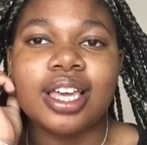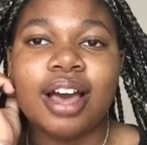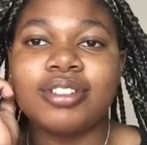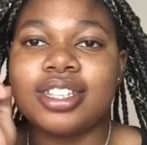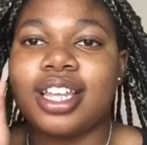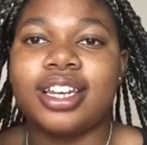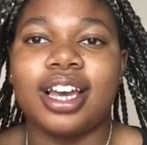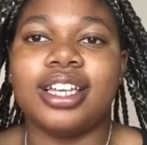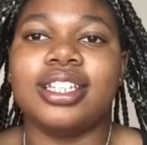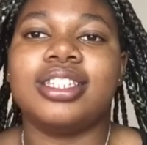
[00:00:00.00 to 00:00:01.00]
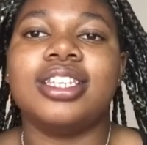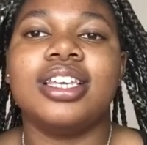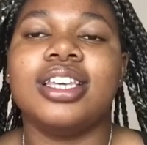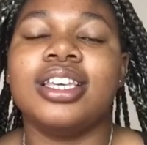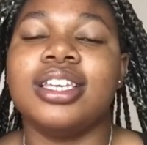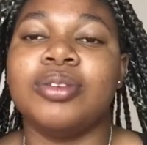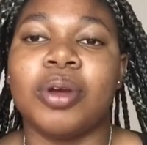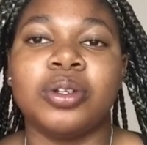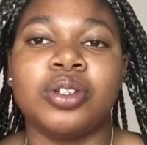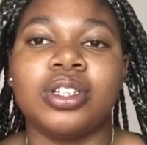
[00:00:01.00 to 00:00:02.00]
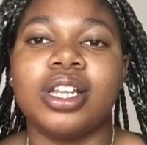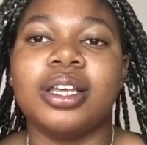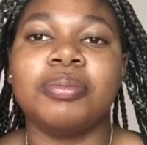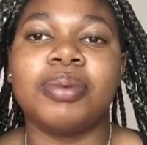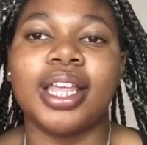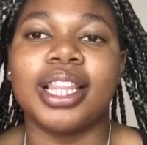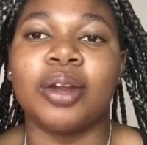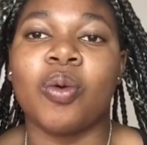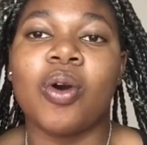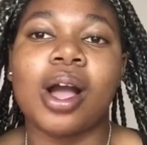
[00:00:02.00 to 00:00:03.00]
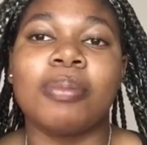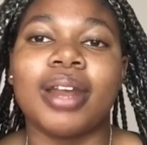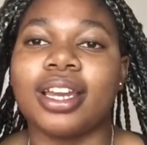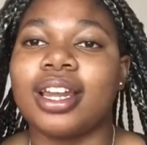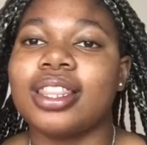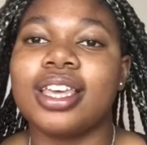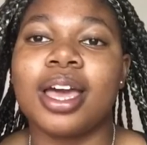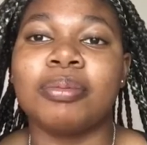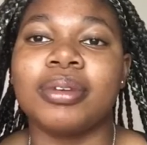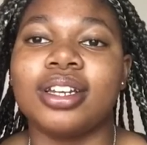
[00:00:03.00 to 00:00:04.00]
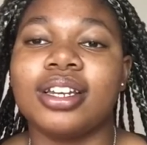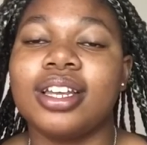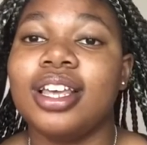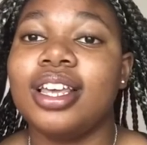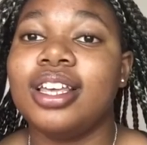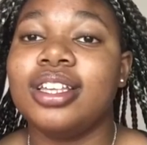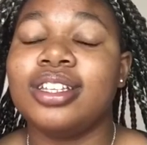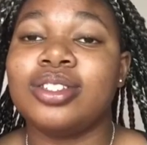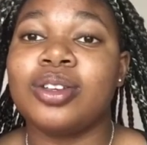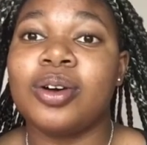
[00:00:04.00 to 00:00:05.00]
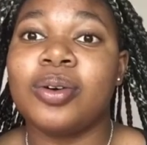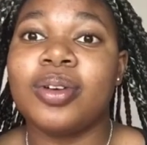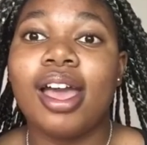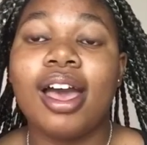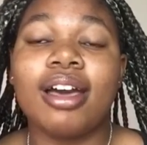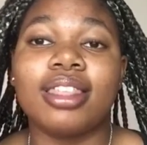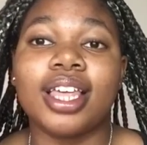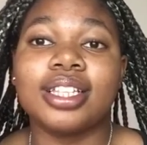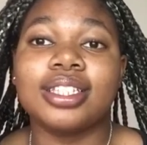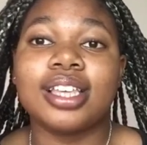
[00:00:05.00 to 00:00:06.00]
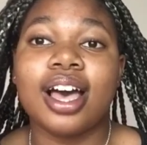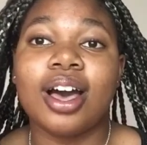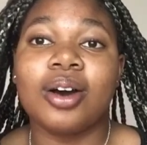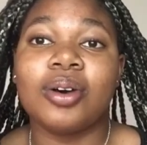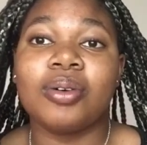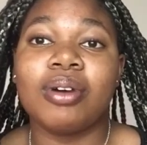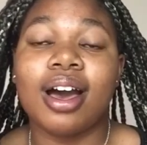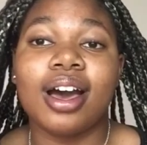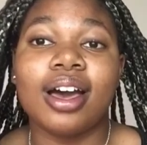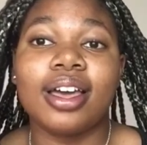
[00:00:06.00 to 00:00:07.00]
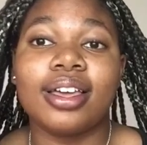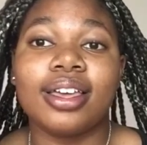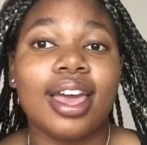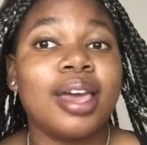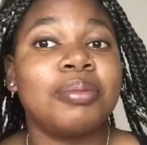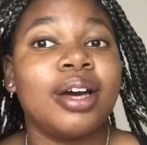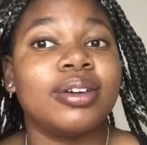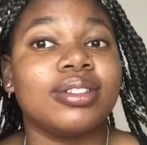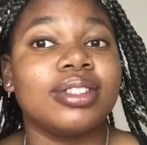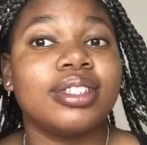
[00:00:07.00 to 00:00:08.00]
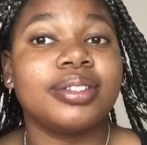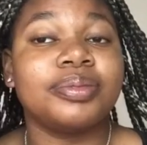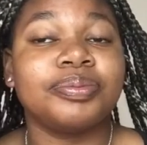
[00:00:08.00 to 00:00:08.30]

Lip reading: After that night, he went to sleep and then woke up like nothing happened. So yeah, that's how I came out.